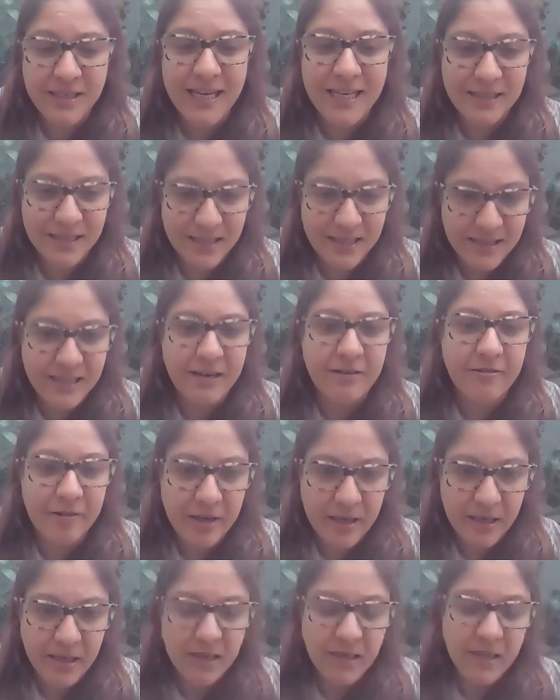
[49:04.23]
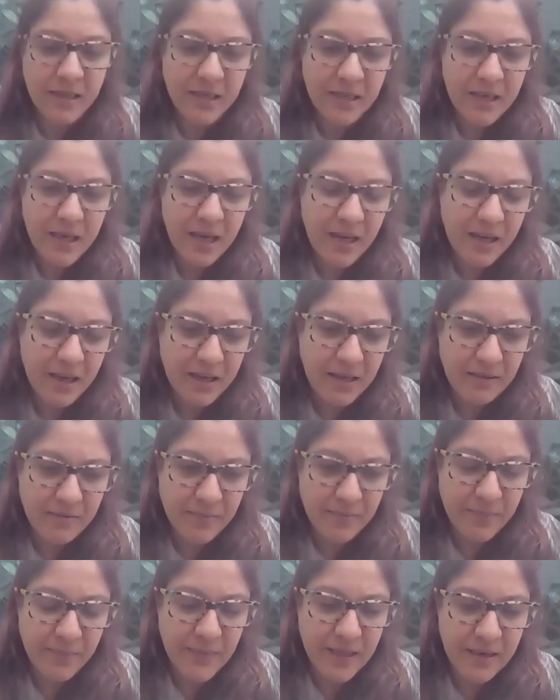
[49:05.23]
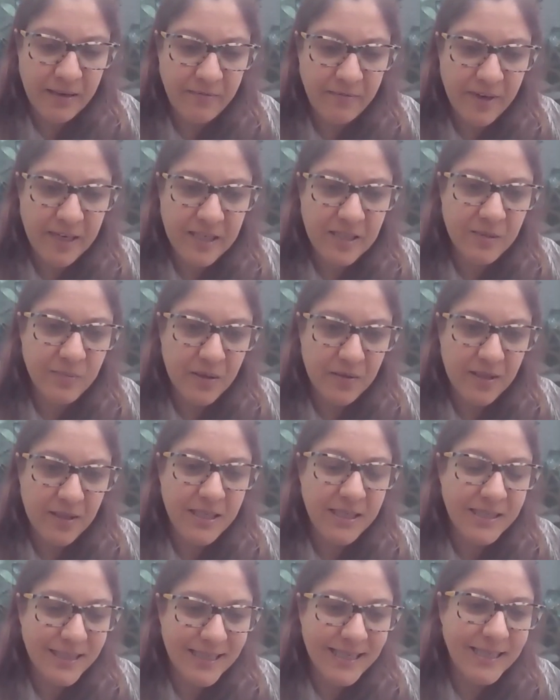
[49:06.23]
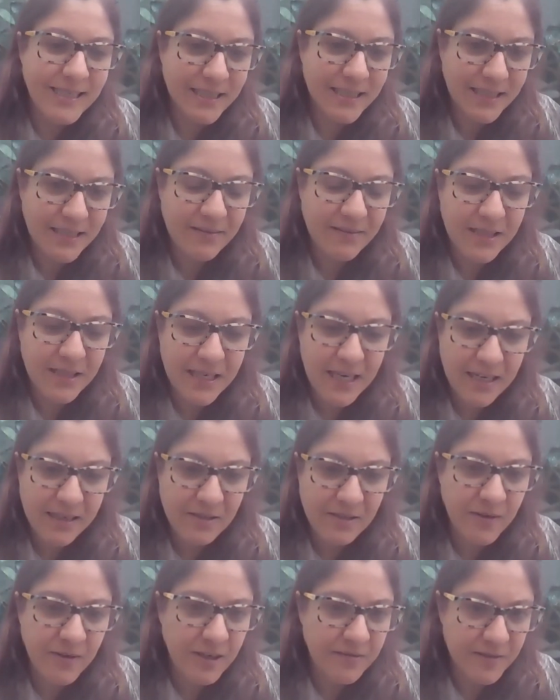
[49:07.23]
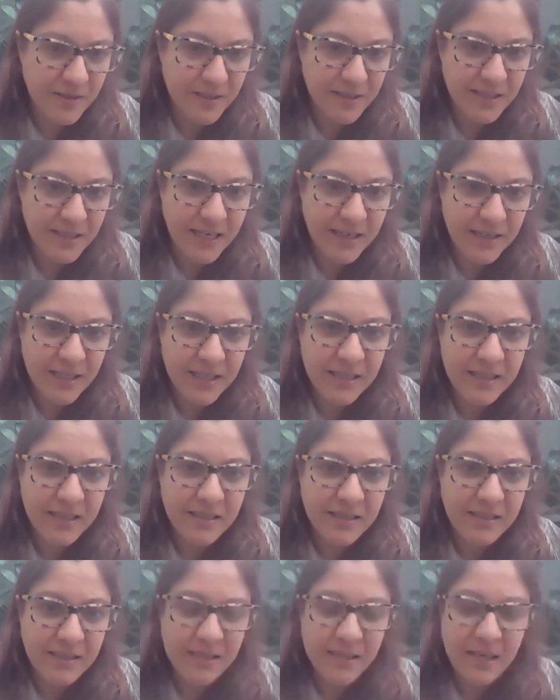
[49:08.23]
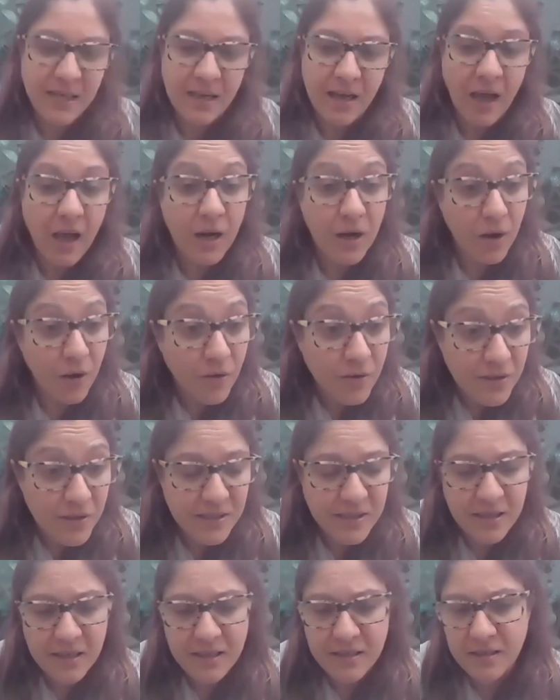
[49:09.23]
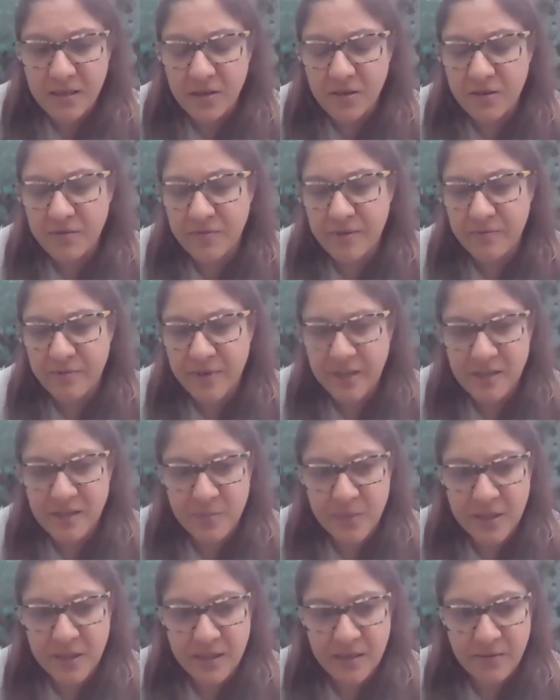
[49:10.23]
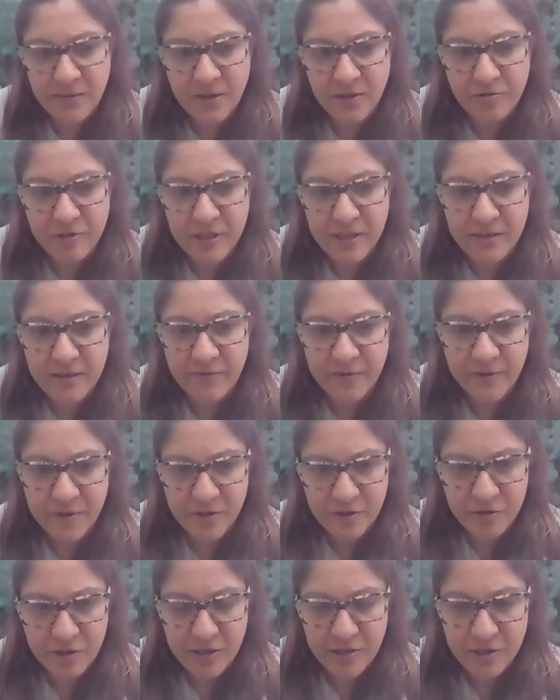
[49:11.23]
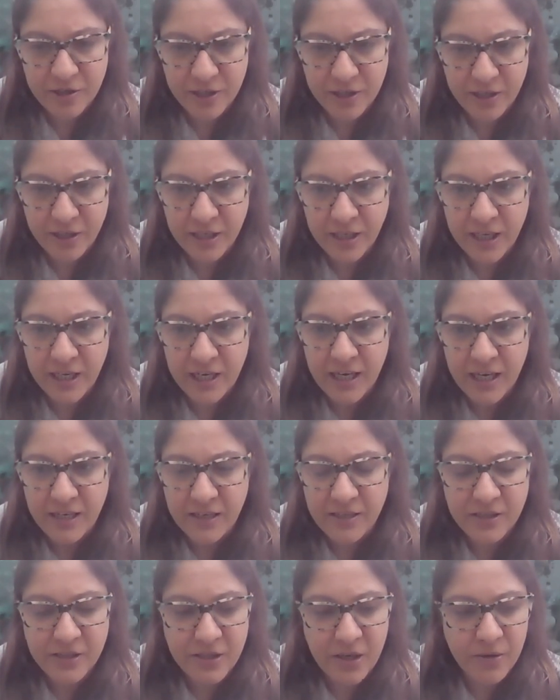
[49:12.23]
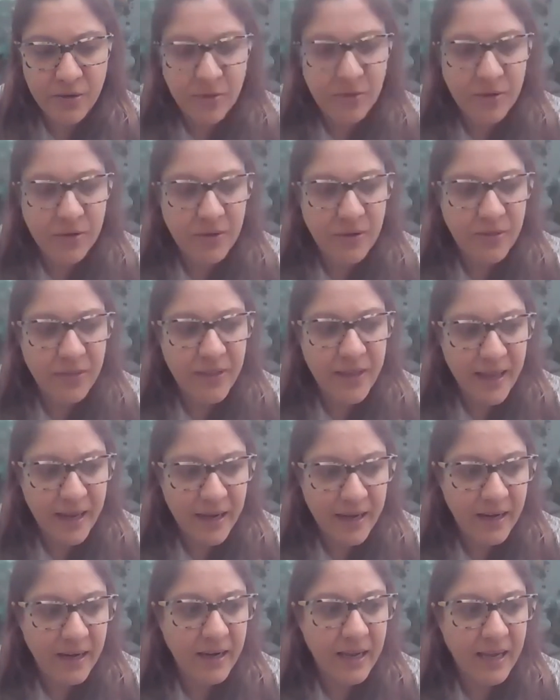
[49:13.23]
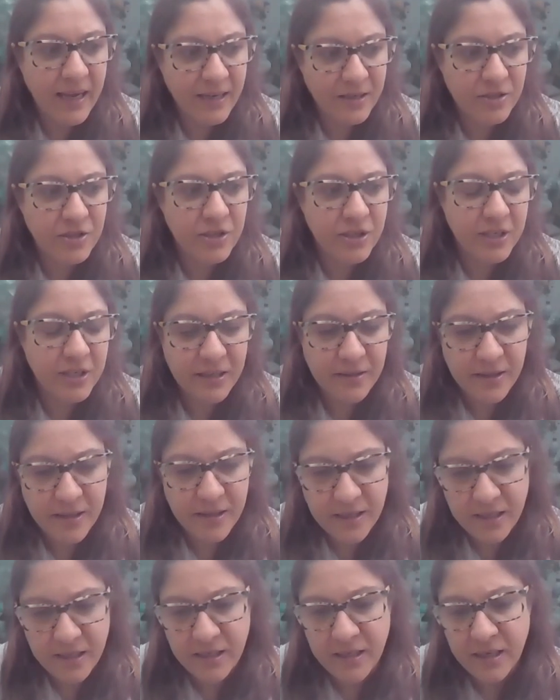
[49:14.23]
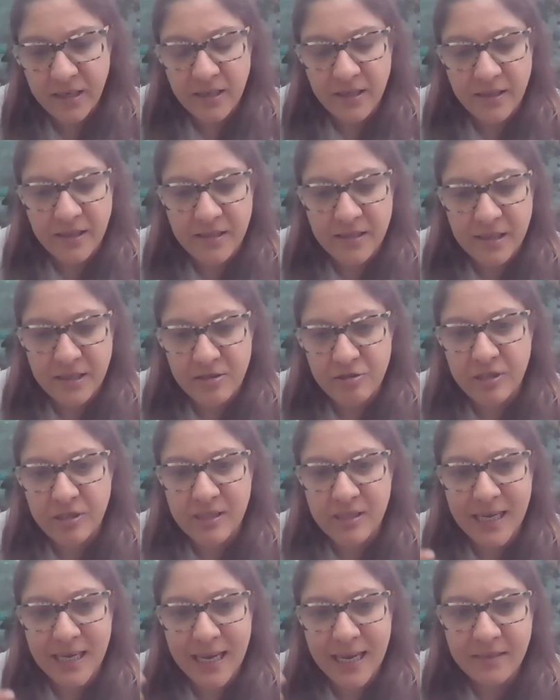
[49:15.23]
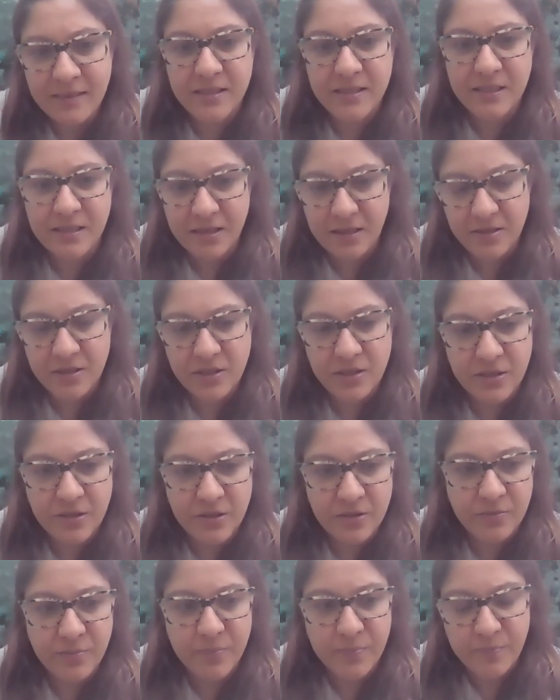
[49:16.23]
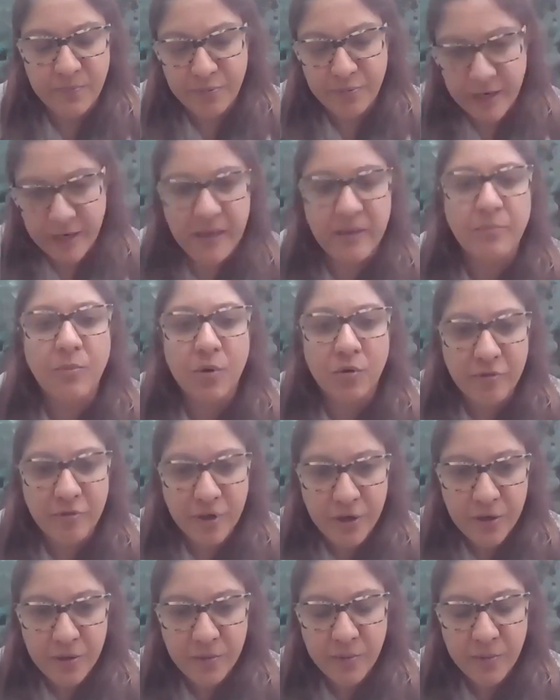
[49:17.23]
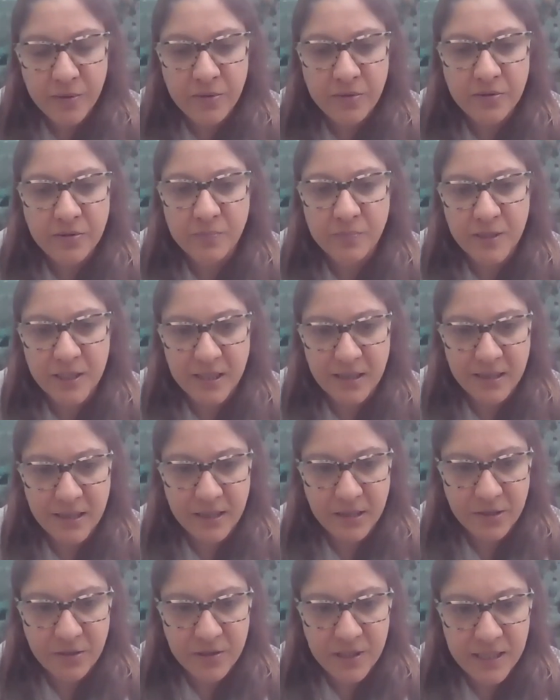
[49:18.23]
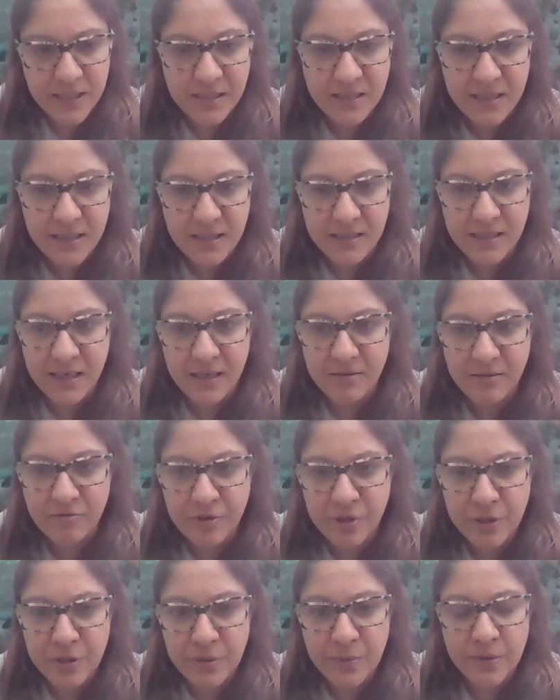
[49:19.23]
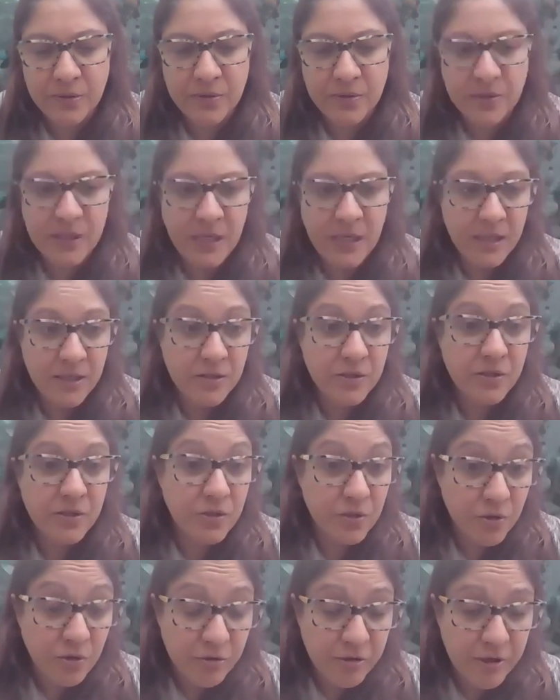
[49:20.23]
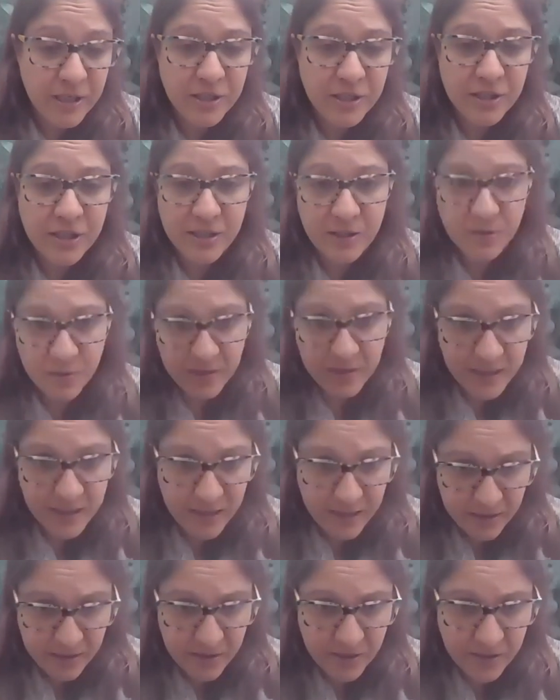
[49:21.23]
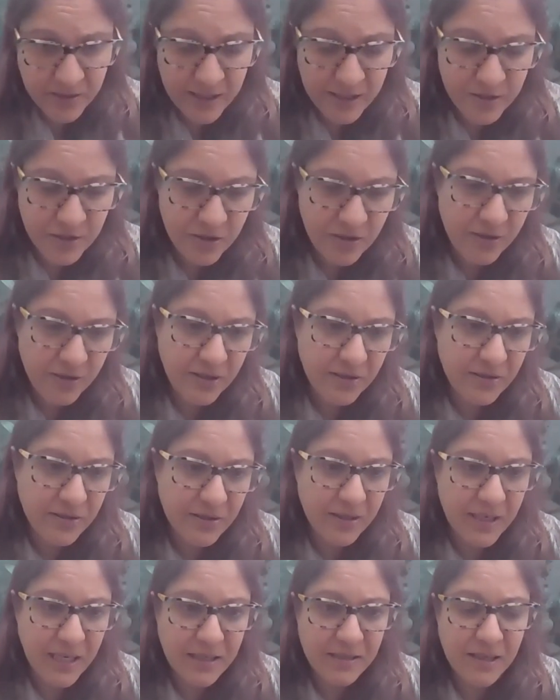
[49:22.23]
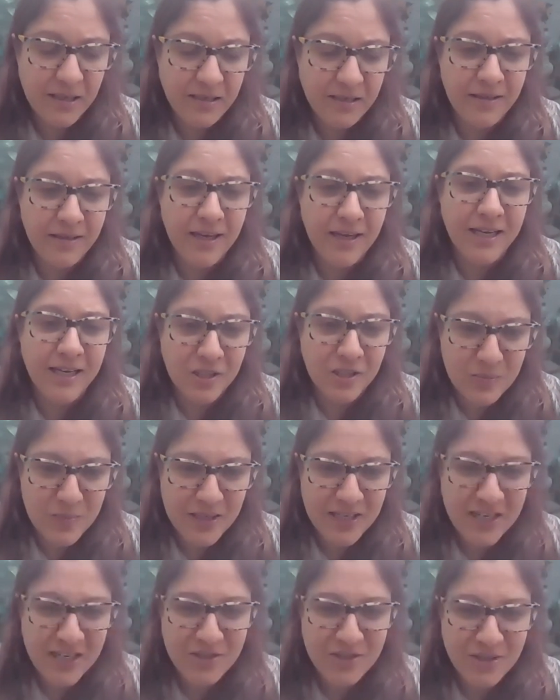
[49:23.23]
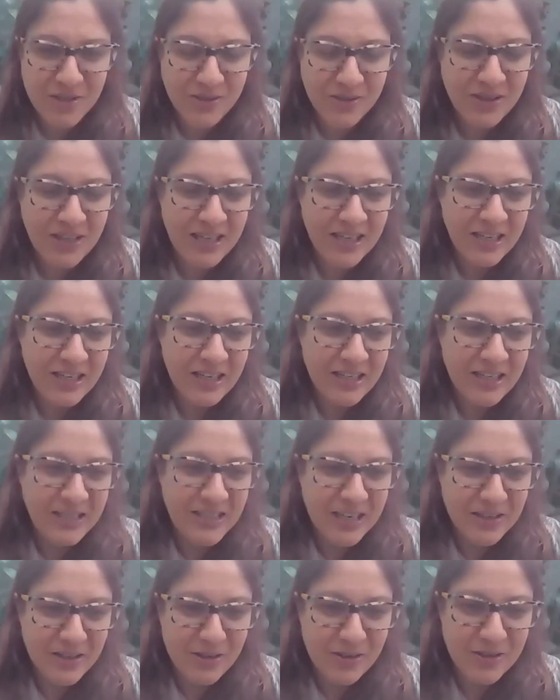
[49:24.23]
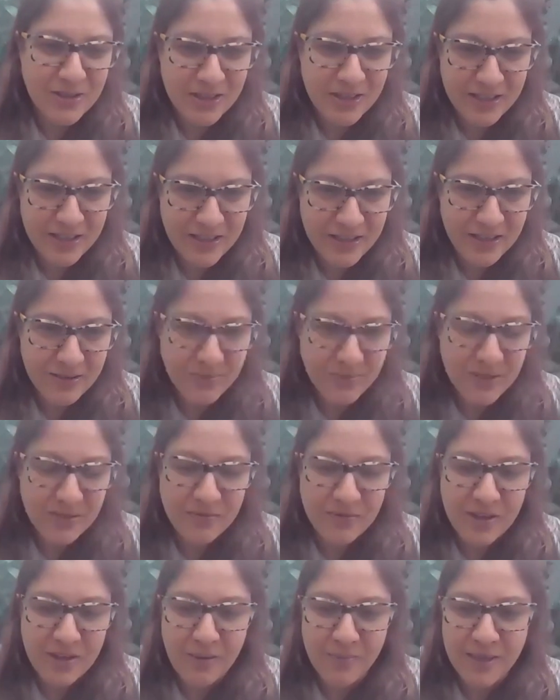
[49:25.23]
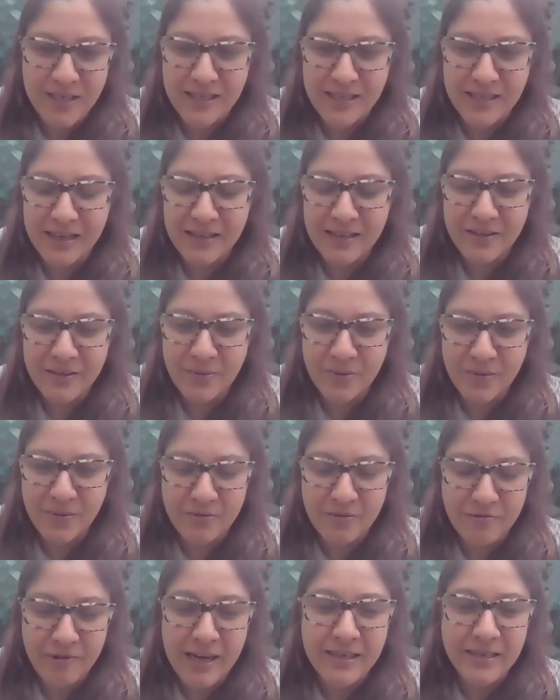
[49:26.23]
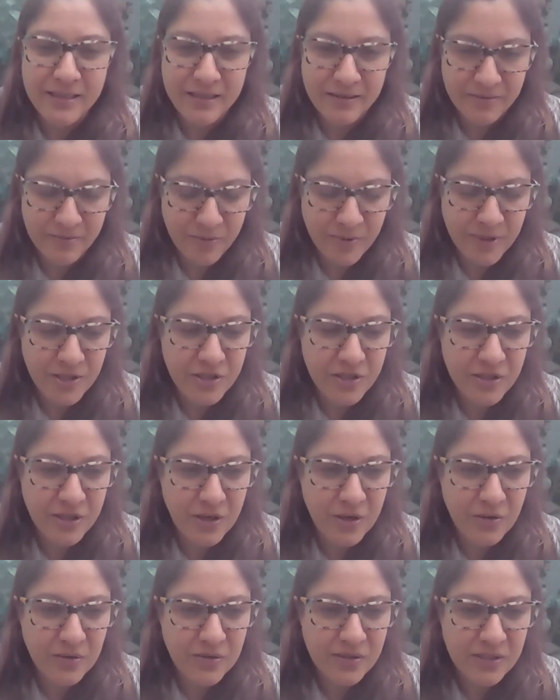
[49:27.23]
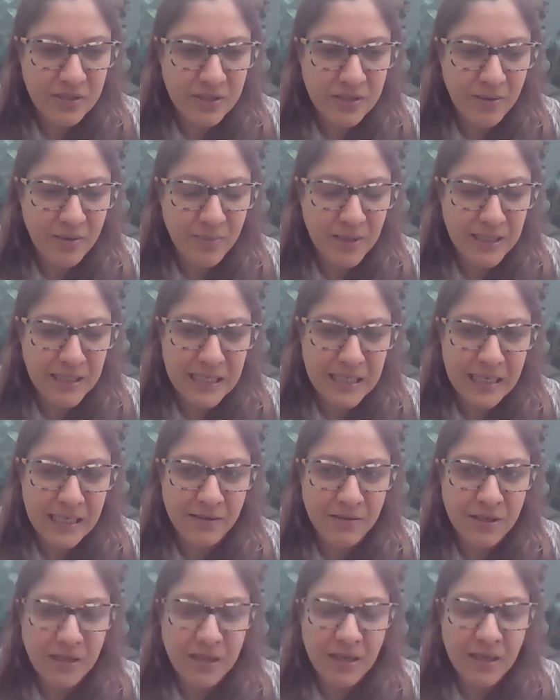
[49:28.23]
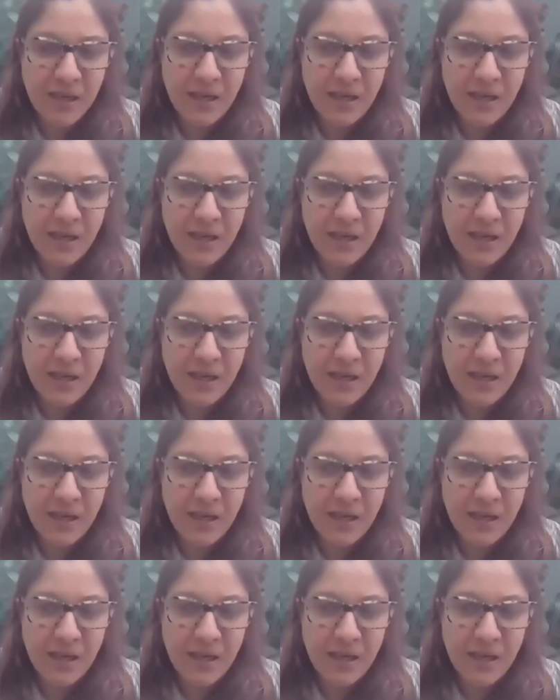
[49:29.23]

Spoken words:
necessary investment that is needed in the next 5 to 10 years, alongside a lot of investment in the grid infrastructure, so that then actually these countries can start to bring in more renewables, particularly utility scale renewables, storage, as we see, as you said, John, it's another exponential technology in terms of coming down, the rate at which the costs are coming down.